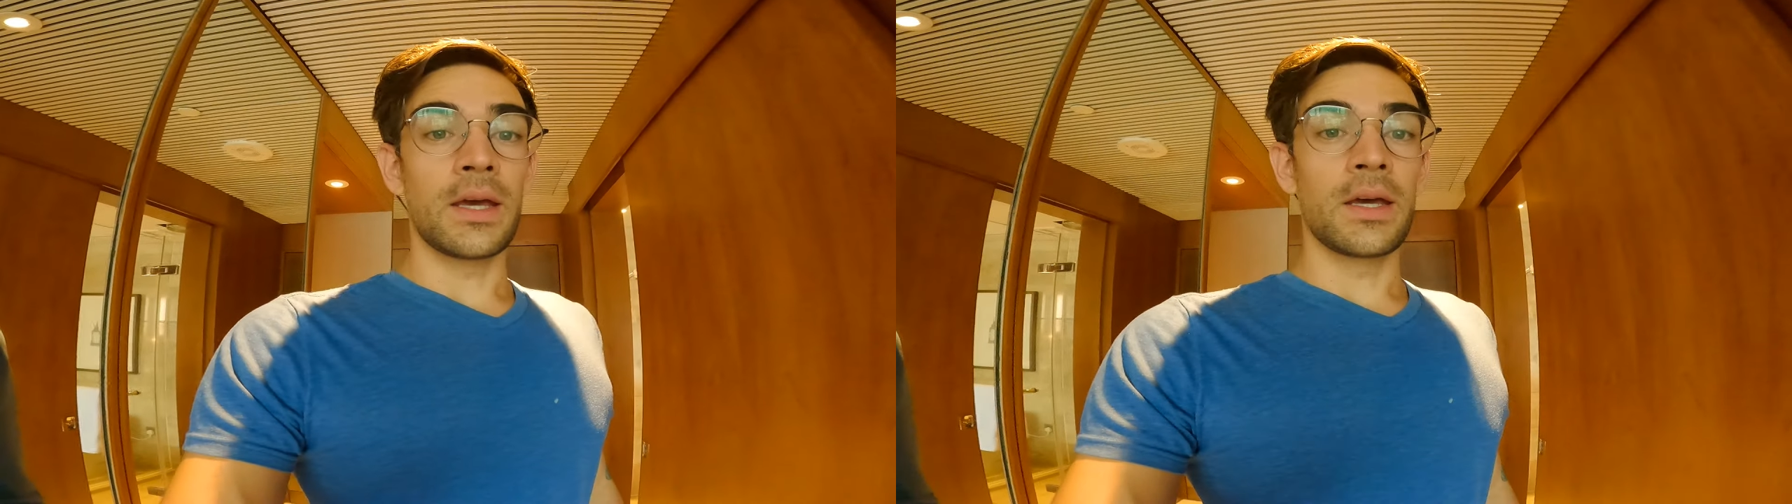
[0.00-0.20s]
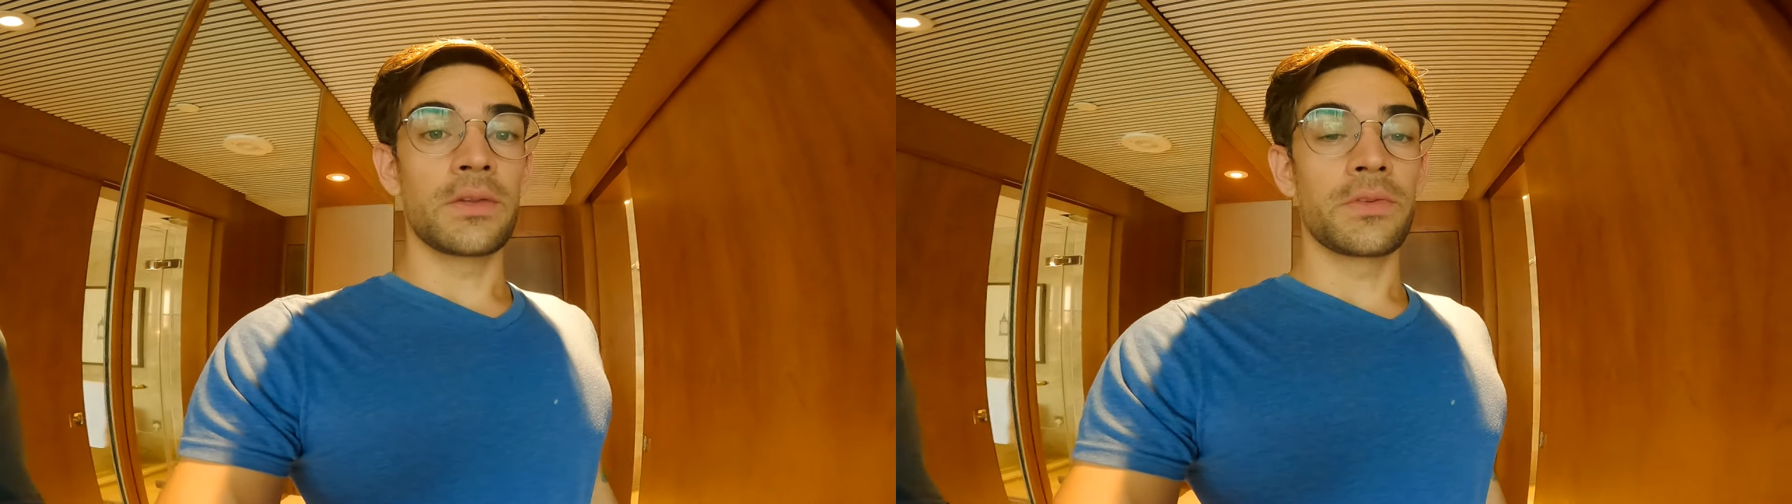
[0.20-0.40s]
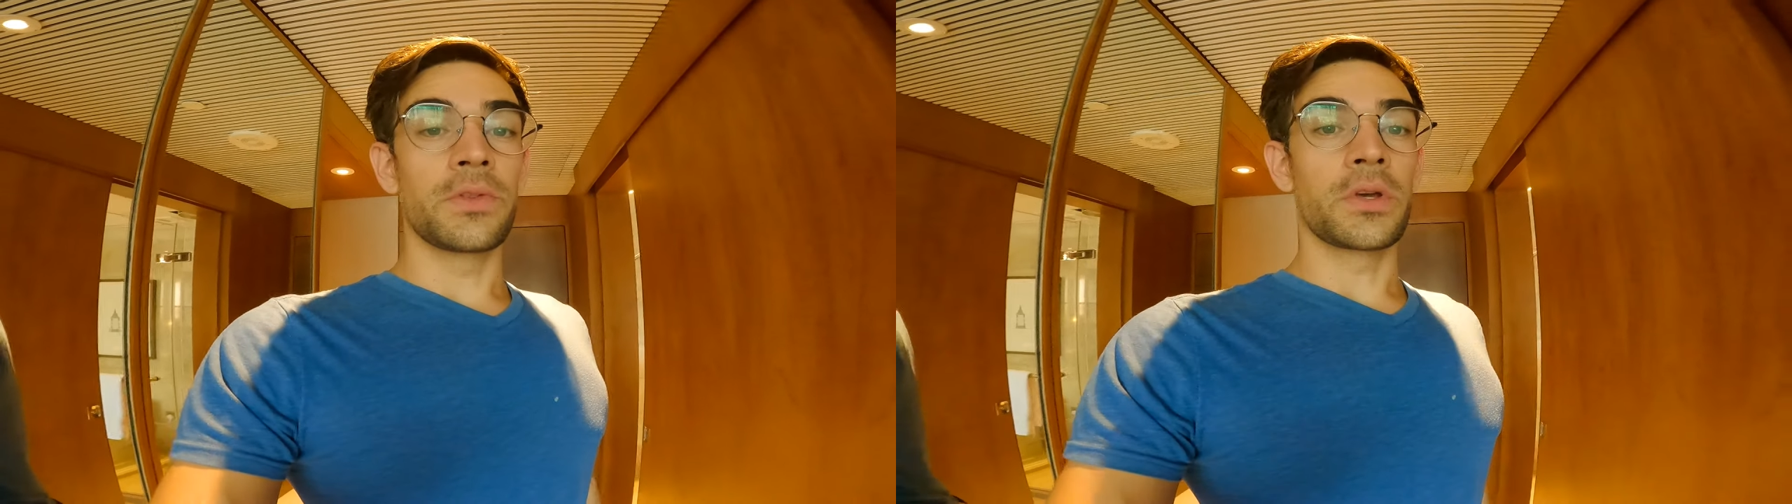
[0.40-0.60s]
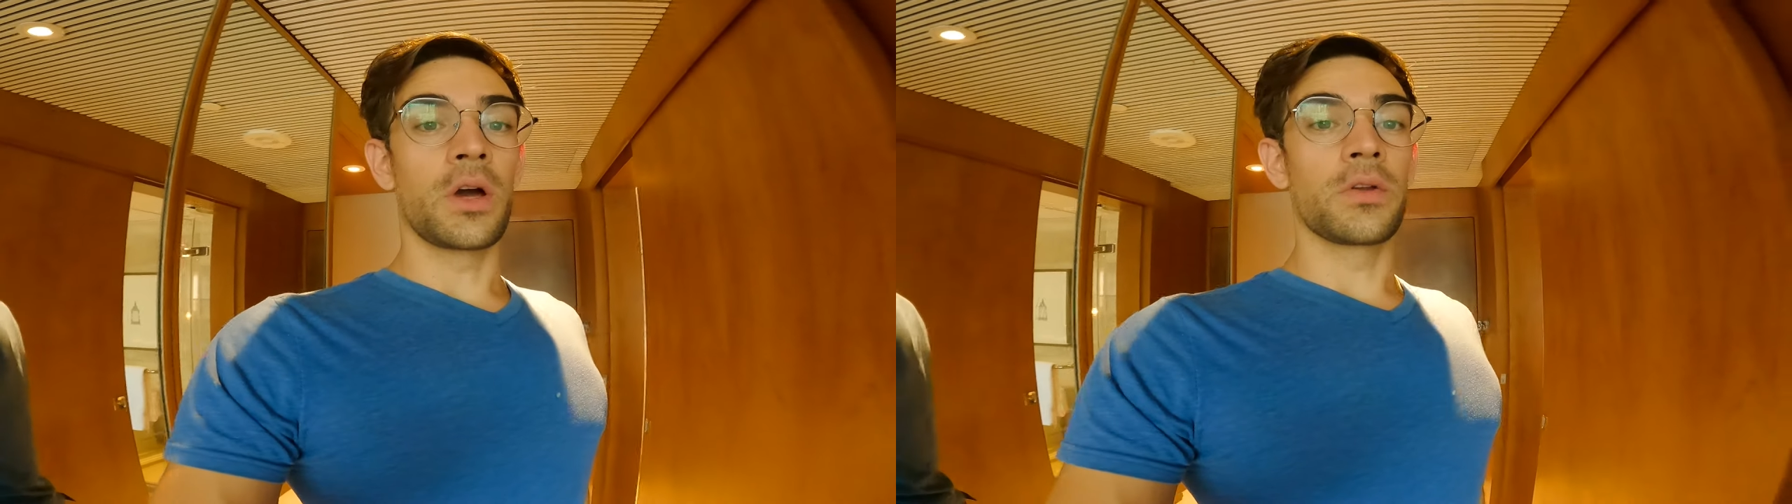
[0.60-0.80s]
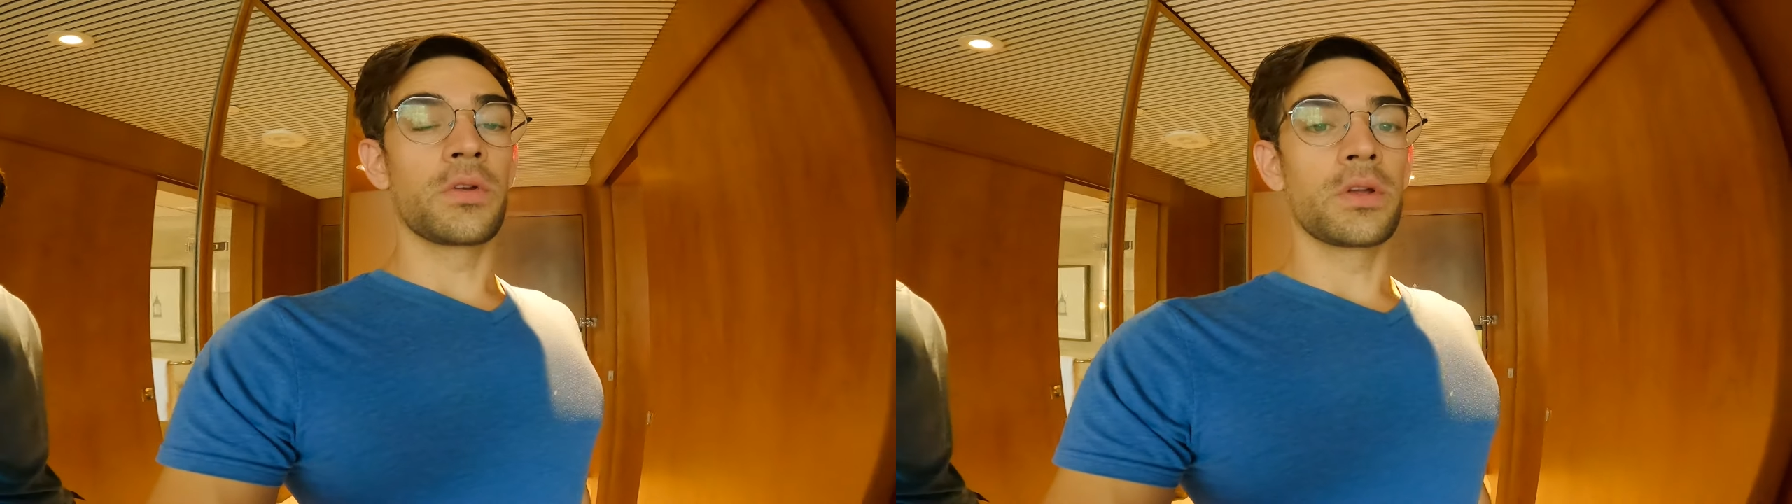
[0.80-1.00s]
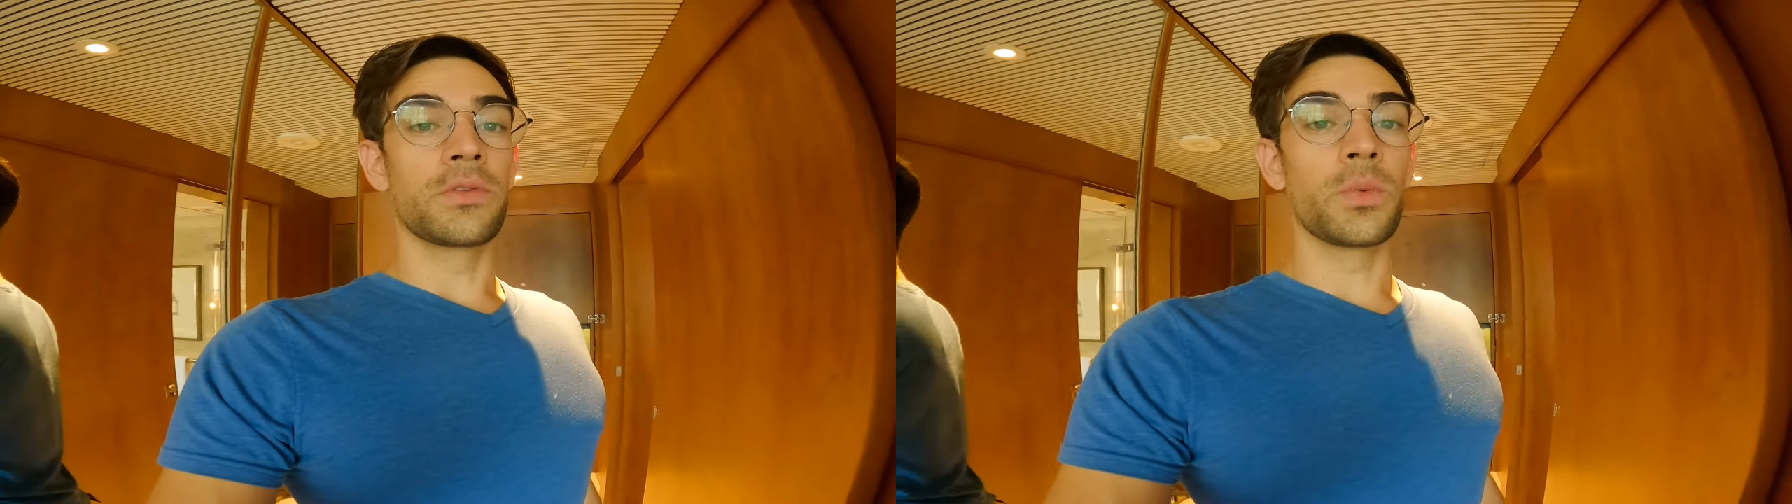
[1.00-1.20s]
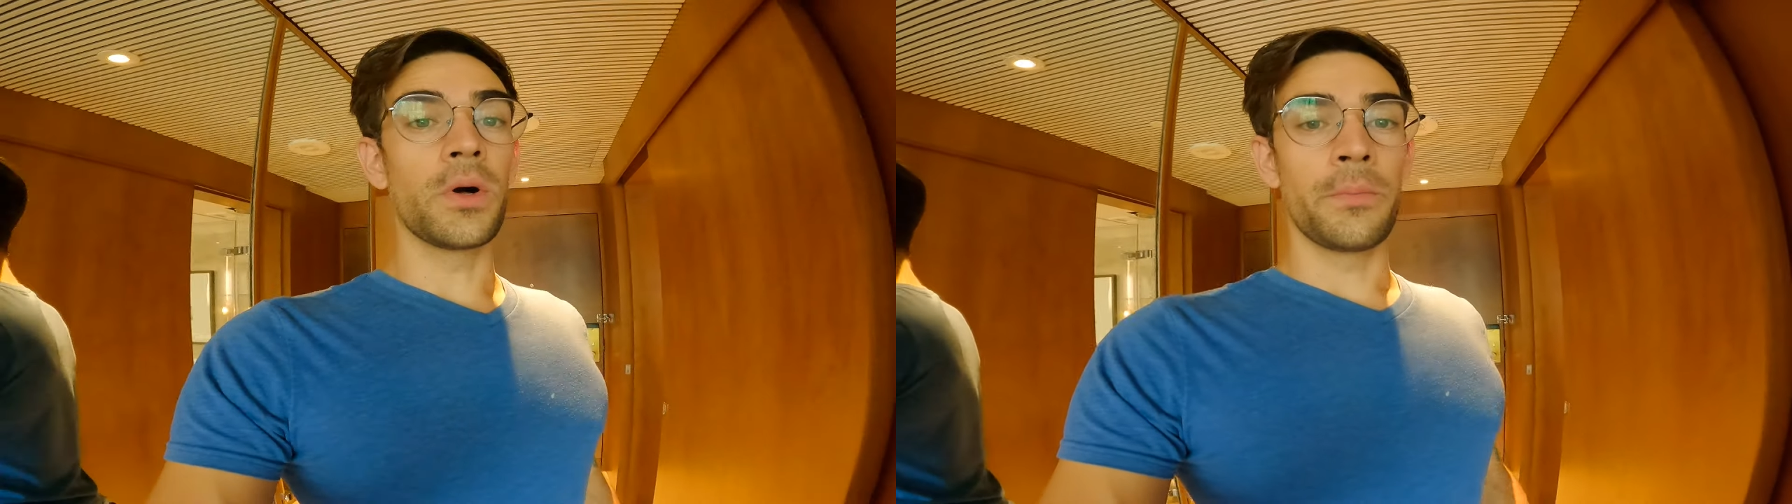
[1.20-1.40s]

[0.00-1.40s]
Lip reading: at the Conrad as